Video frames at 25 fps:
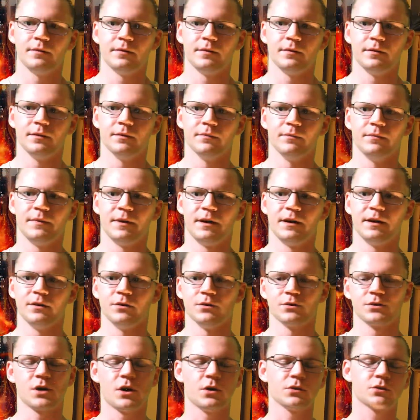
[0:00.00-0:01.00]
It
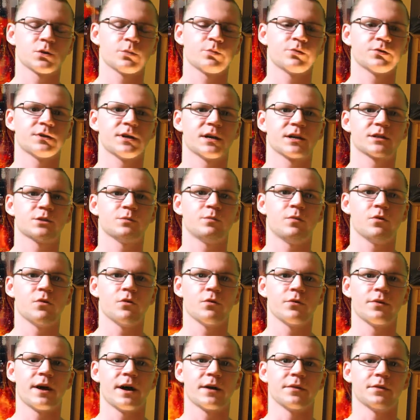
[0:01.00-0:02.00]
was also
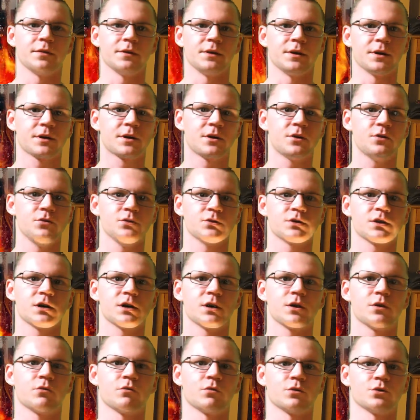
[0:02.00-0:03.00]
predictable that the
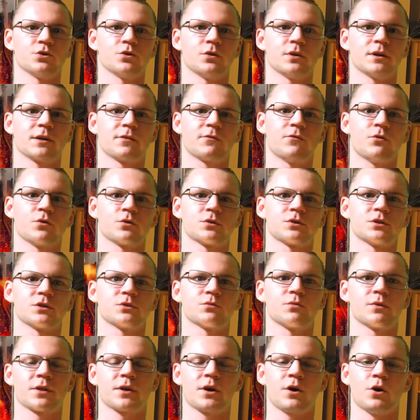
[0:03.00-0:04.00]
Yakuza were joining forces
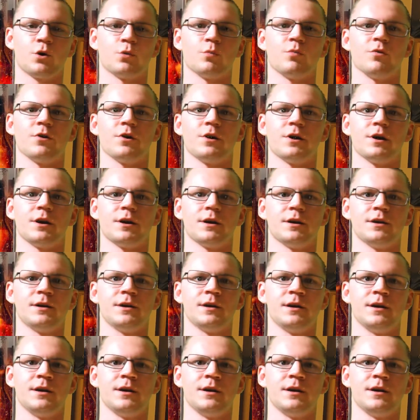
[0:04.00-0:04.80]
with Cobra,